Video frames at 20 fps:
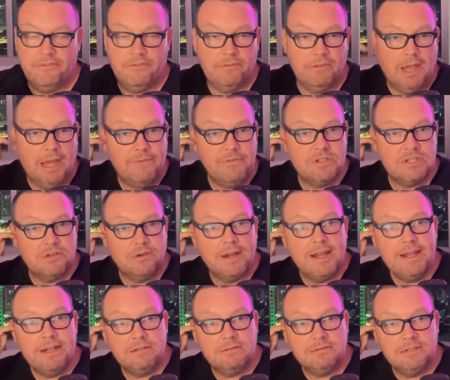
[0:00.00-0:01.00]
Life is
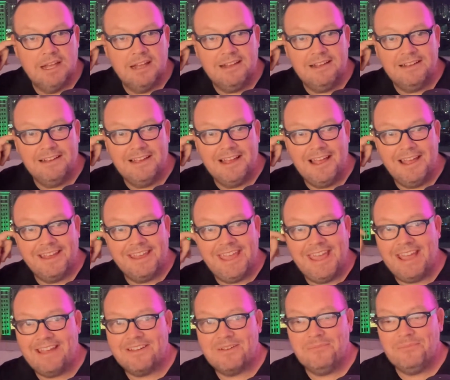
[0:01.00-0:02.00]
great. I
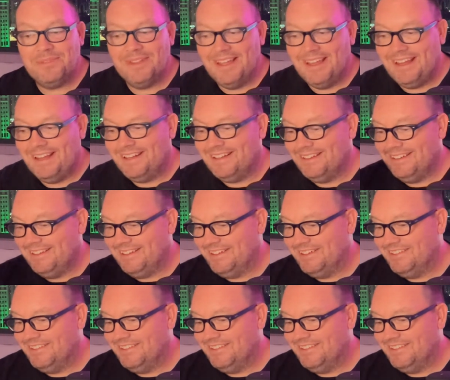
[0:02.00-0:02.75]
can't complain.